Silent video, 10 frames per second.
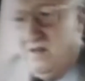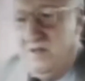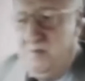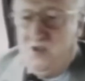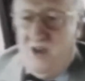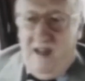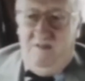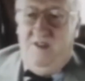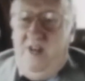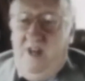to
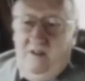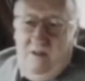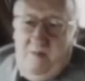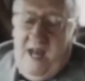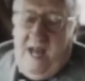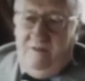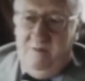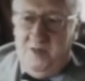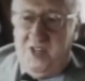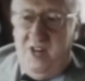drive the Negro back
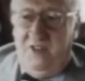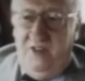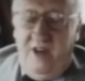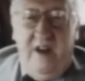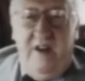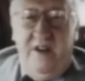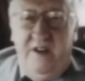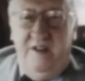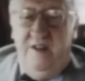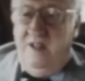from the central
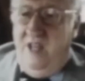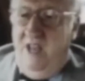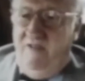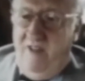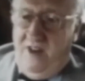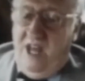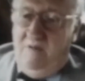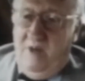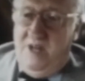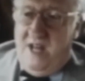area. They felt
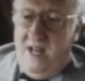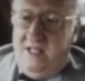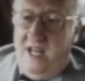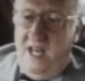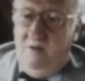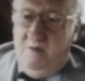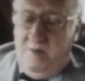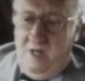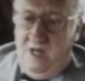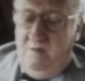that way downtown
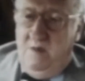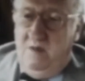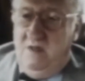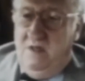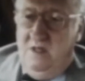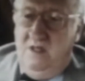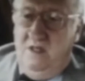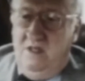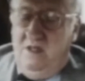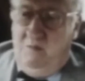wouldn't become
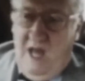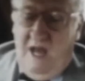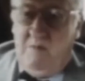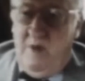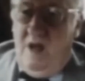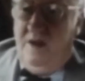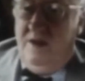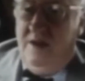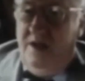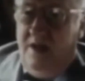the Black Belt.
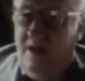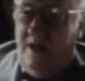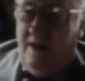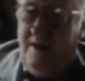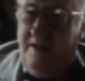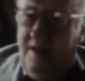Uh,